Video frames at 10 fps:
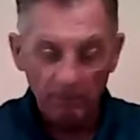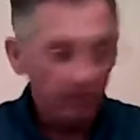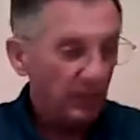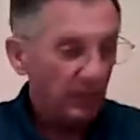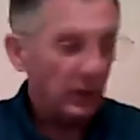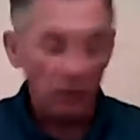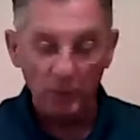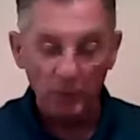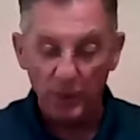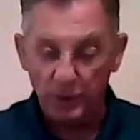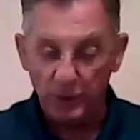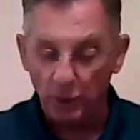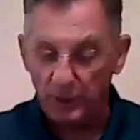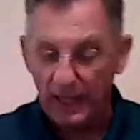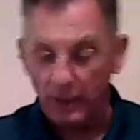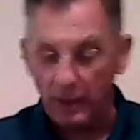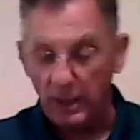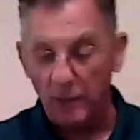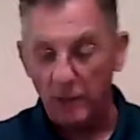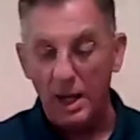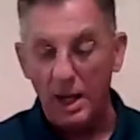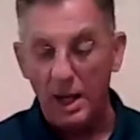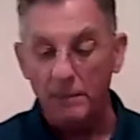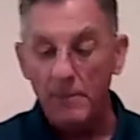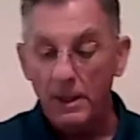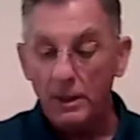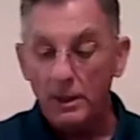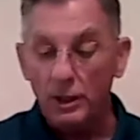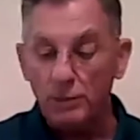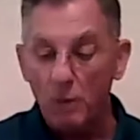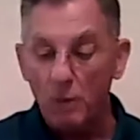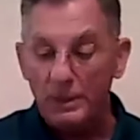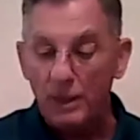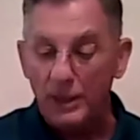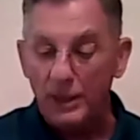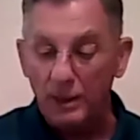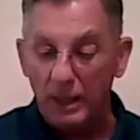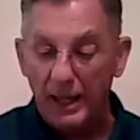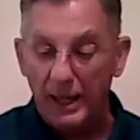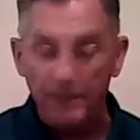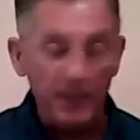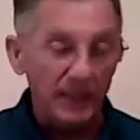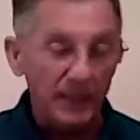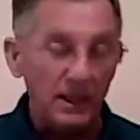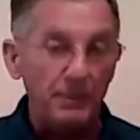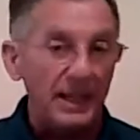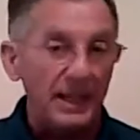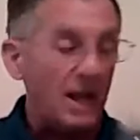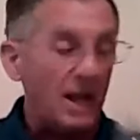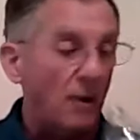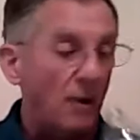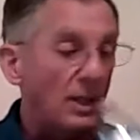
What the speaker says: So I'm going to turn the Geiger counter on. There's a momentary delay, and then it begins counting